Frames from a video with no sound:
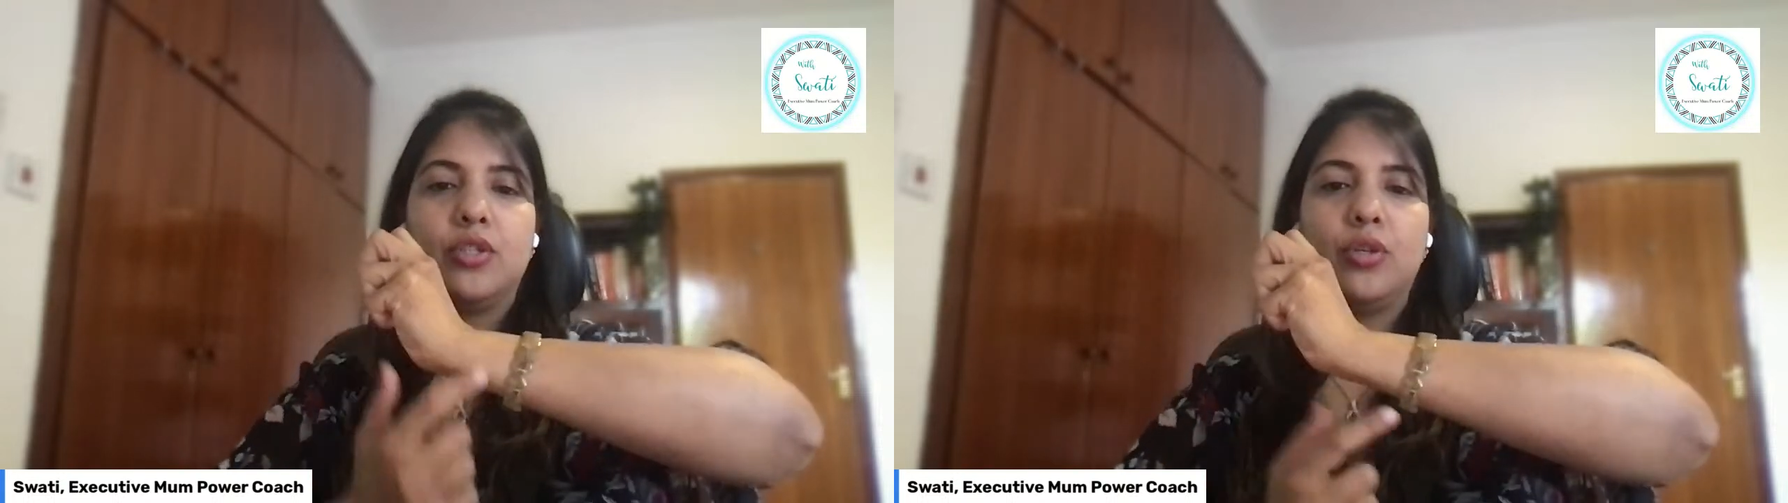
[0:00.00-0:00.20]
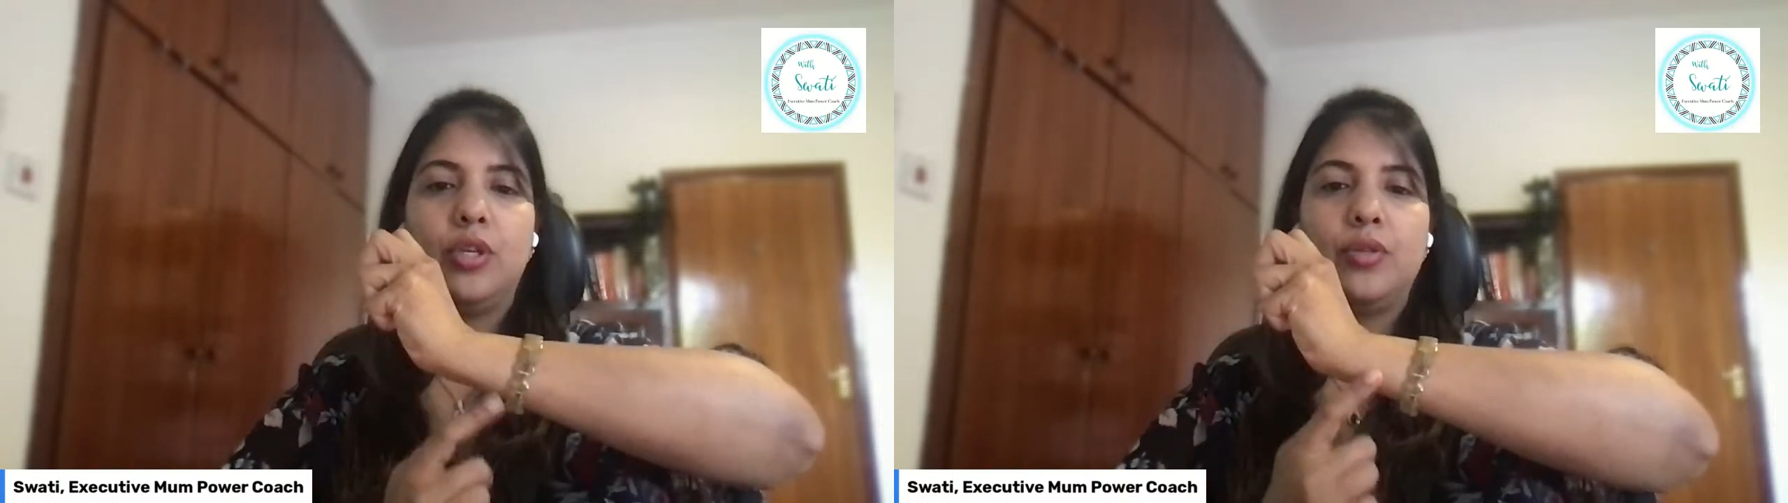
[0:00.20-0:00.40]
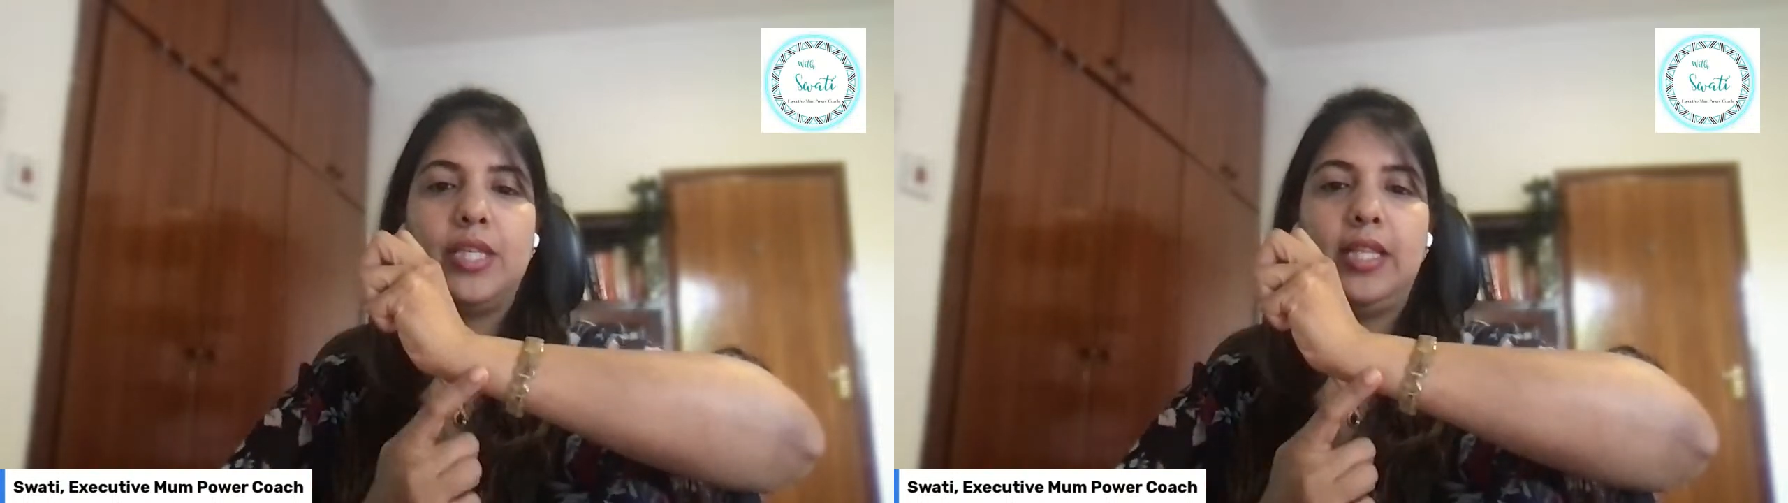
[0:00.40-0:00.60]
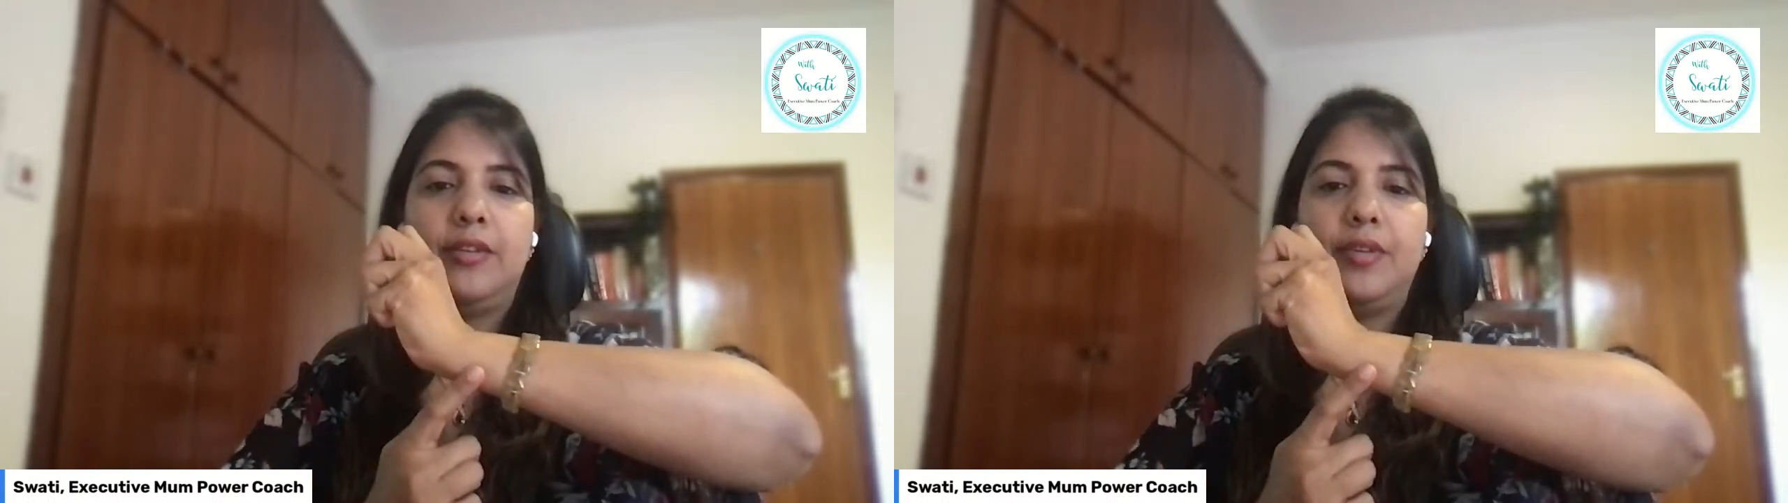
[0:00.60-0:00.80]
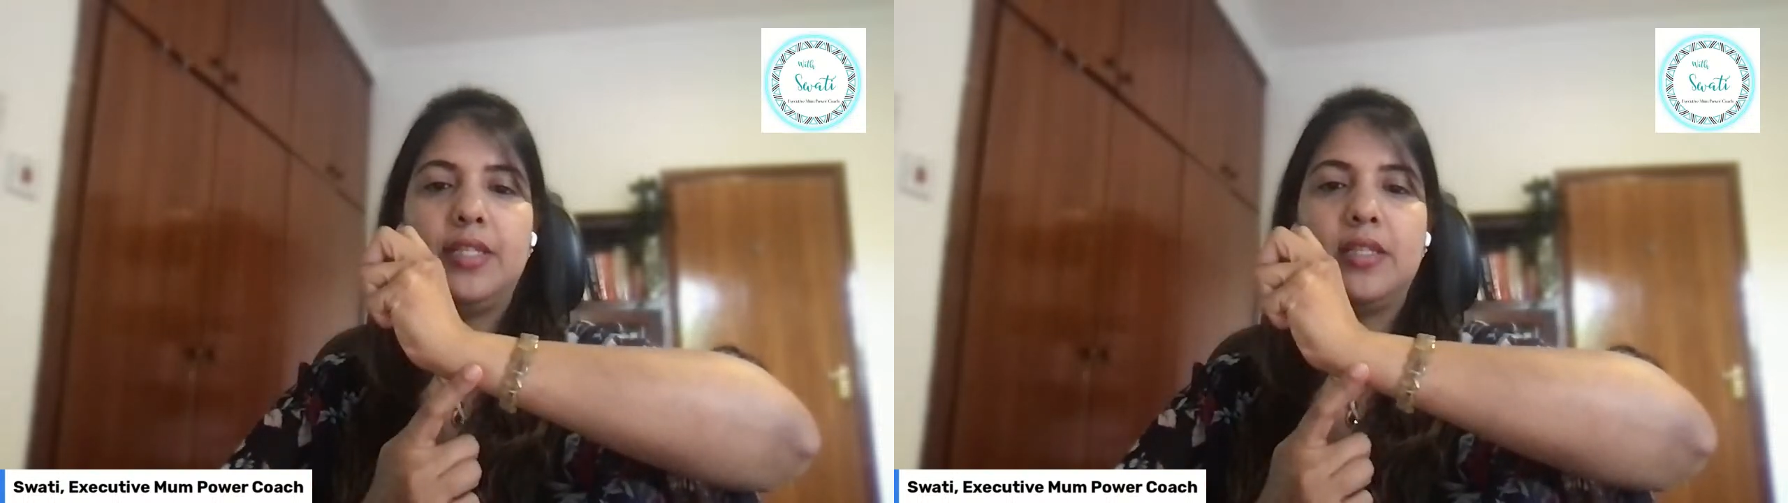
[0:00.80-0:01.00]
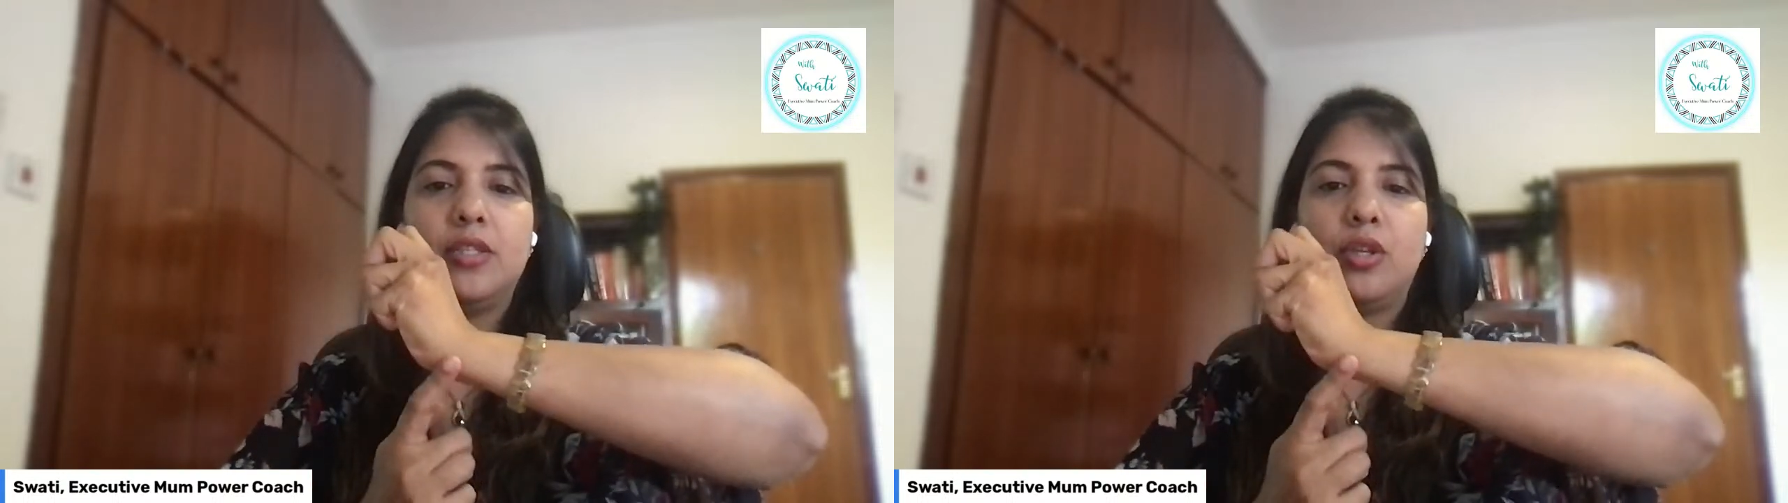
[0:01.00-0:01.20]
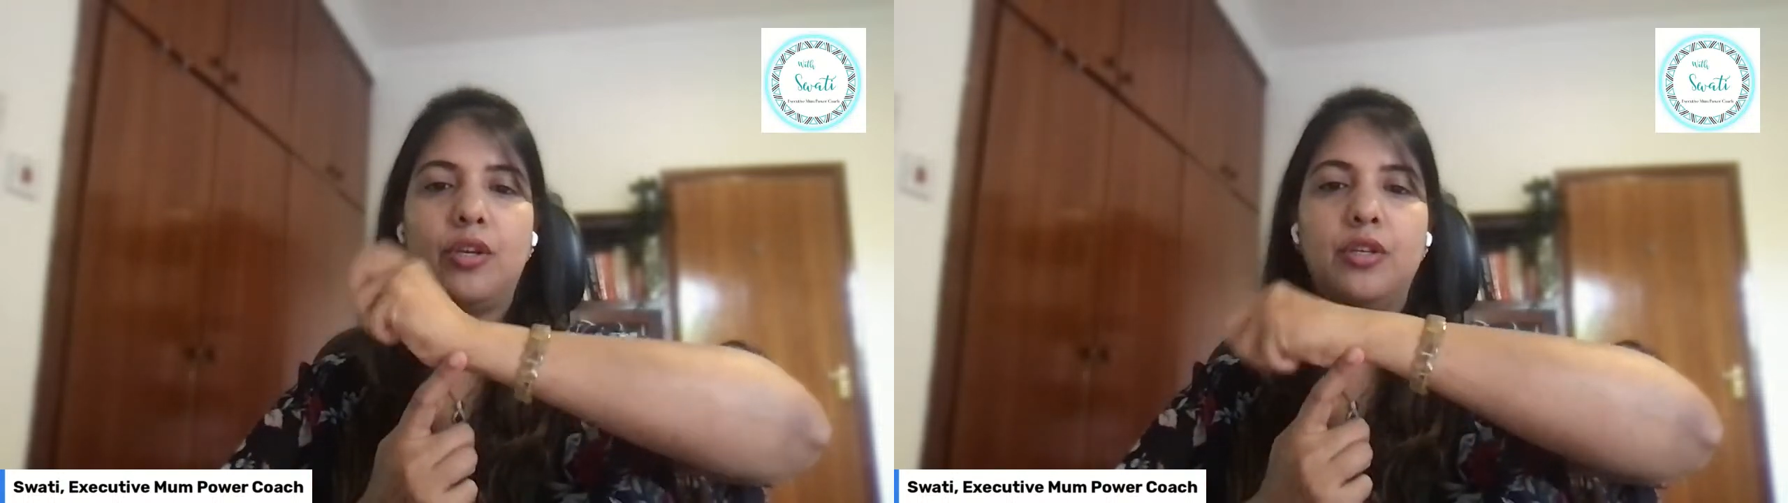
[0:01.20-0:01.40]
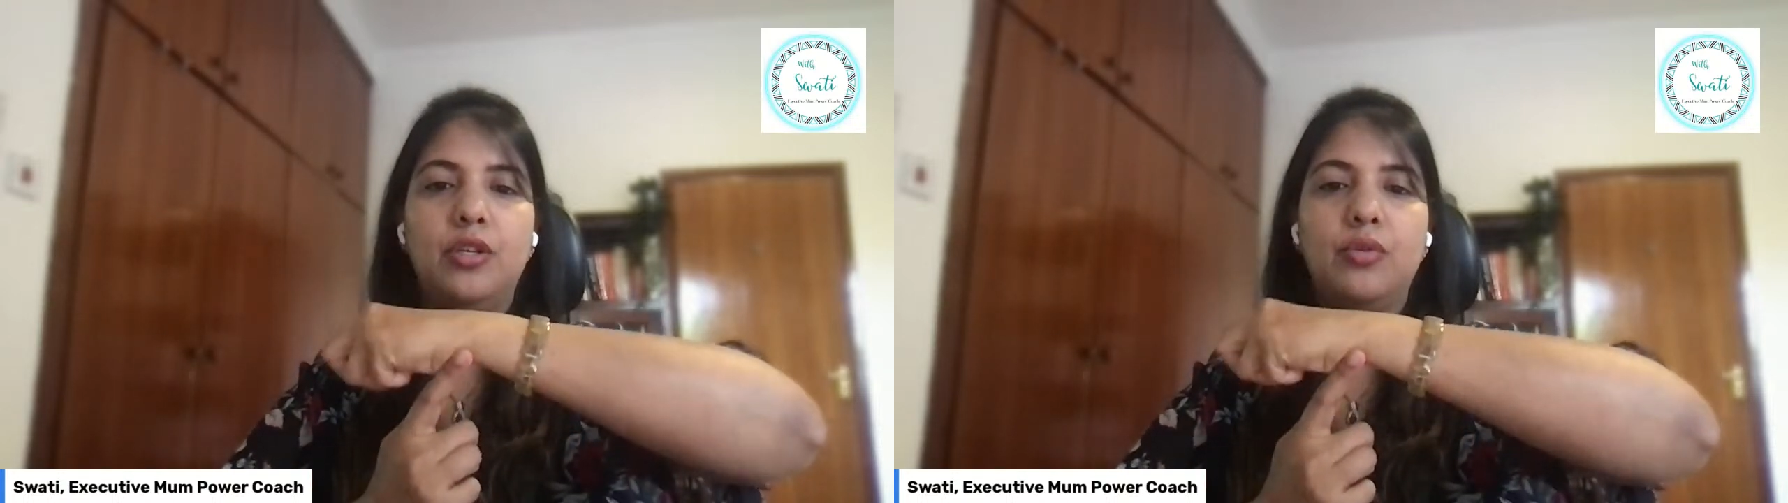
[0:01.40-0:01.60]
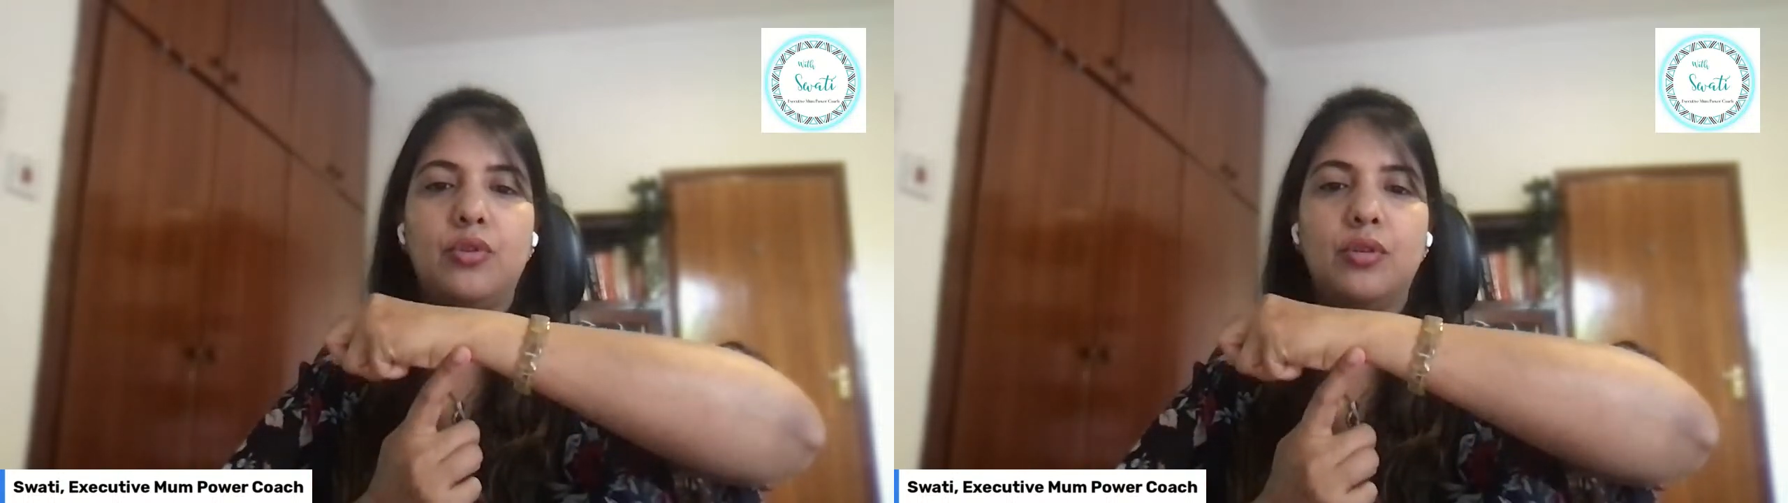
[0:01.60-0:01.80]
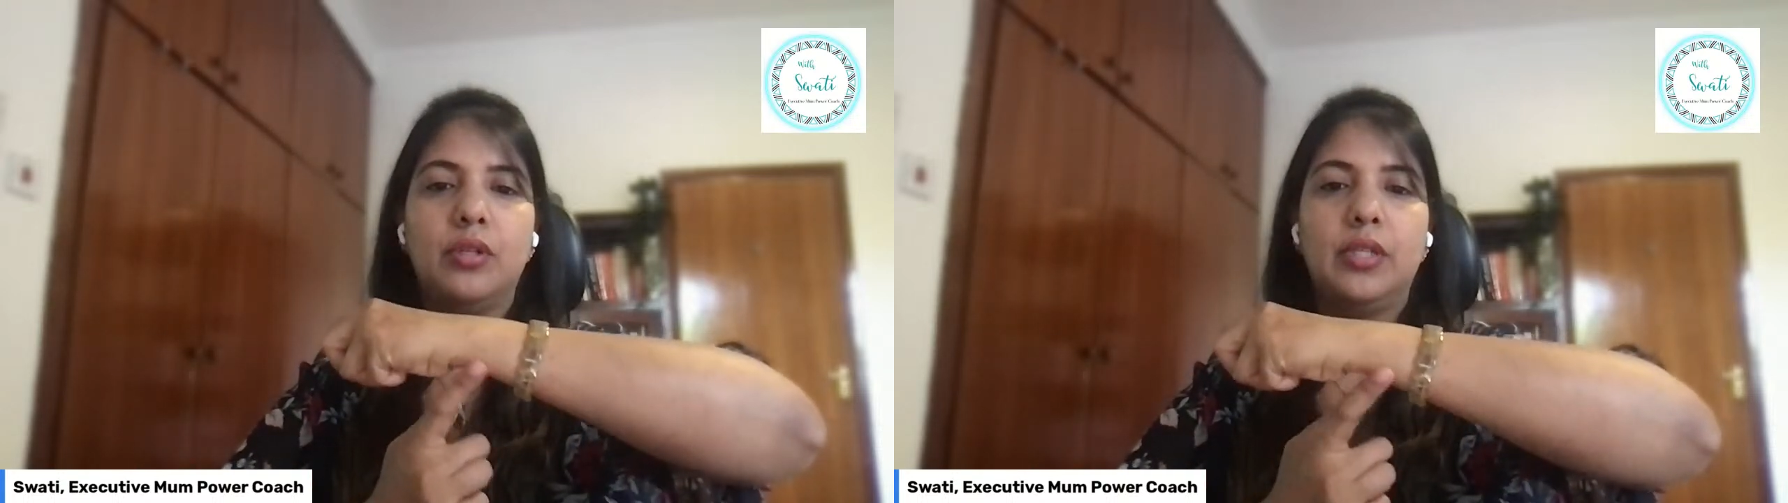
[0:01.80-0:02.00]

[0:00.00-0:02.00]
So you see the wrist is not in neutral.